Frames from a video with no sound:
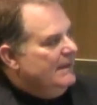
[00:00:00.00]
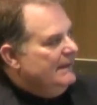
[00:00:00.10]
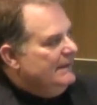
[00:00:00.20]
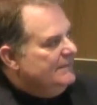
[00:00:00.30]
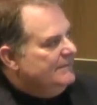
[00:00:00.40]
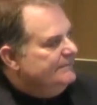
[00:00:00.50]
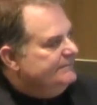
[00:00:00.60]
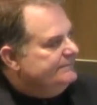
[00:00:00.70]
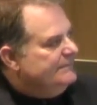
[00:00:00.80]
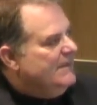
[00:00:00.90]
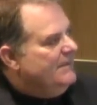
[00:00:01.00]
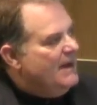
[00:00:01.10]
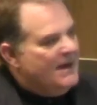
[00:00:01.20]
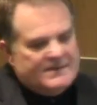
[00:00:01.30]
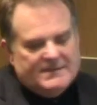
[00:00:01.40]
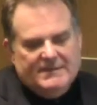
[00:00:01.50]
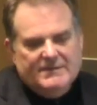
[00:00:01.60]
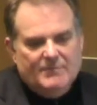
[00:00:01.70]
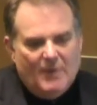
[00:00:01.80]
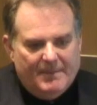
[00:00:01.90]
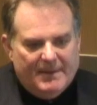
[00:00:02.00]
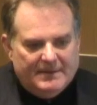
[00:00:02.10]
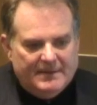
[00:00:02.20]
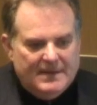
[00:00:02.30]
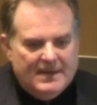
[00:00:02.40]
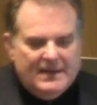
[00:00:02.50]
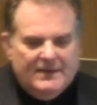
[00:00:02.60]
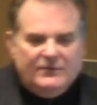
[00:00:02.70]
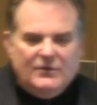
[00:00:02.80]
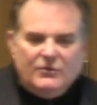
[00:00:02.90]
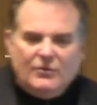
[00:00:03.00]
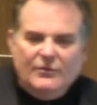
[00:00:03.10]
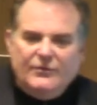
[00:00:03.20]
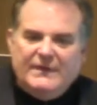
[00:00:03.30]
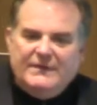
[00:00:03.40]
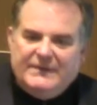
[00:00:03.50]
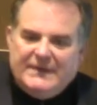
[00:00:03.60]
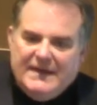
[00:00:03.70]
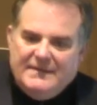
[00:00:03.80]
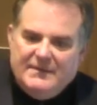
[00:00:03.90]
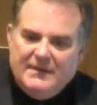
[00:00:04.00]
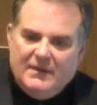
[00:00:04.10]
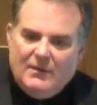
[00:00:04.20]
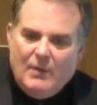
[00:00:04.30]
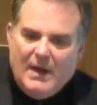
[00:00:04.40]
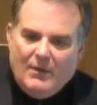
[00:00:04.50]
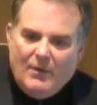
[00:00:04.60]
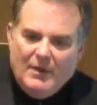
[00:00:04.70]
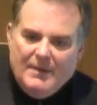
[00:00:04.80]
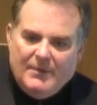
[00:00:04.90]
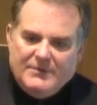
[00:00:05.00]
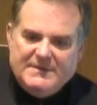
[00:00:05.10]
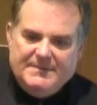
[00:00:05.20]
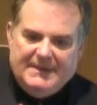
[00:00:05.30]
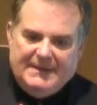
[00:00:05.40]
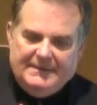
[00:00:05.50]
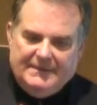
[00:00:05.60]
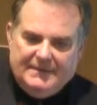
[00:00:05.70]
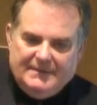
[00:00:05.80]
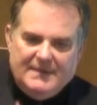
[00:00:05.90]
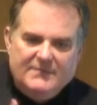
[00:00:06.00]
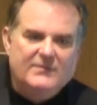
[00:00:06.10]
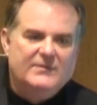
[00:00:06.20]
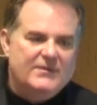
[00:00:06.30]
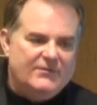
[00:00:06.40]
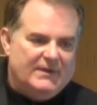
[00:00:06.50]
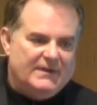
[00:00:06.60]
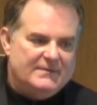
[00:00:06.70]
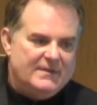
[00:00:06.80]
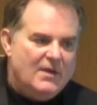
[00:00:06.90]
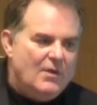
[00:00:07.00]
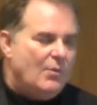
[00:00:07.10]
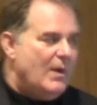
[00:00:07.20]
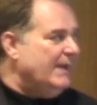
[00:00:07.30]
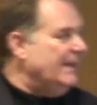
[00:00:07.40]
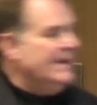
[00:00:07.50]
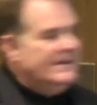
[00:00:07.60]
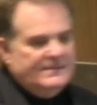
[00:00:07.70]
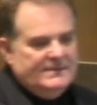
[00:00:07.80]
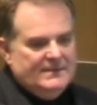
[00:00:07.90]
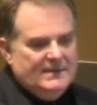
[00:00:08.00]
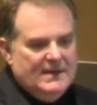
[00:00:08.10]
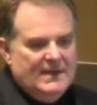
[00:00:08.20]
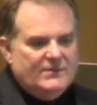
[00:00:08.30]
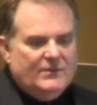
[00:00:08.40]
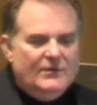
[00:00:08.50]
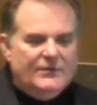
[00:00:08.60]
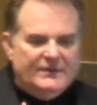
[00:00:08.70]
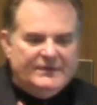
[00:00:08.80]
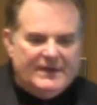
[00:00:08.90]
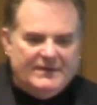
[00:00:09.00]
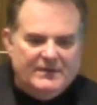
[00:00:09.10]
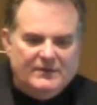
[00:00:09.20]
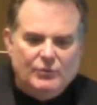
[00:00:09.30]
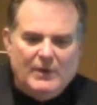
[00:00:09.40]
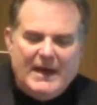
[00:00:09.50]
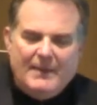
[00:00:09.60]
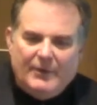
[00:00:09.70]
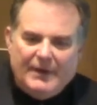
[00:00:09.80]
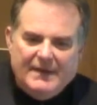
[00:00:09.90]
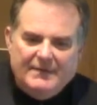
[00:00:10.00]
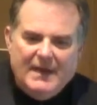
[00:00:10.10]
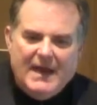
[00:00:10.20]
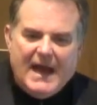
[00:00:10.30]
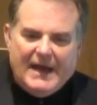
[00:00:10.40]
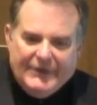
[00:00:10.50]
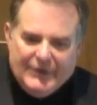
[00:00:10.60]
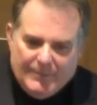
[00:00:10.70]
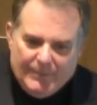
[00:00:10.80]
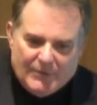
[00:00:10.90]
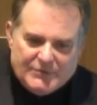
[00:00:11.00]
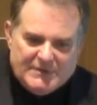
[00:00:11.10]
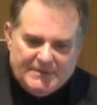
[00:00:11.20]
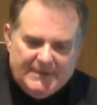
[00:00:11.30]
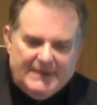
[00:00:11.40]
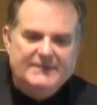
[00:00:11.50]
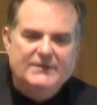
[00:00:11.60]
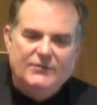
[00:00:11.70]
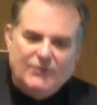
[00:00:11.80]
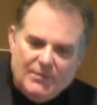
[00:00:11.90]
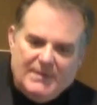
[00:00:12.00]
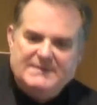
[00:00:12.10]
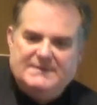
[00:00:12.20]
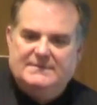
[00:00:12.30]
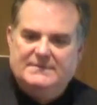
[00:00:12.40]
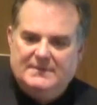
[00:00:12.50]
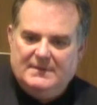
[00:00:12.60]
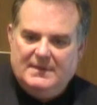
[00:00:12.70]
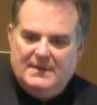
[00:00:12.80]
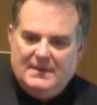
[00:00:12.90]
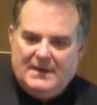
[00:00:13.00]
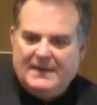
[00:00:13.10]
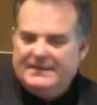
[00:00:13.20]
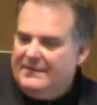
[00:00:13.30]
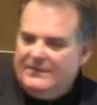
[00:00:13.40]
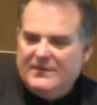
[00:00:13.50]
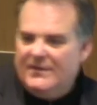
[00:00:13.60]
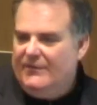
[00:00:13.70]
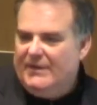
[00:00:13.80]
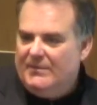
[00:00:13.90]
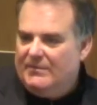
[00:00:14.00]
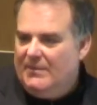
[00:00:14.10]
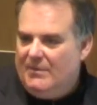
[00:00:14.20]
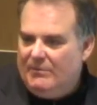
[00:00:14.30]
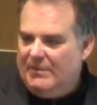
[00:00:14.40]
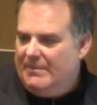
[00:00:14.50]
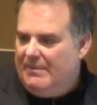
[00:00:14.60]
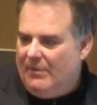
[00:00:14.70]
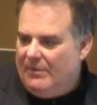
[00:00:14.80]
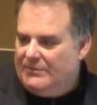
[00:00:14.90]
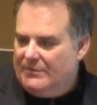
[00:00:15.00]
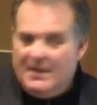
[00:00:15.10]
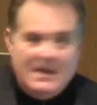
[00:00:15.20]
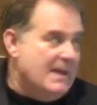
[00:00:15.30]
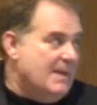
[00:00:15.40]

uh, diverse in this moment, is not concentrated in one only possibility. That's the difference. Juan Gris is concentrated to elaborate a new possibility of cubism. And that's the difference when we both.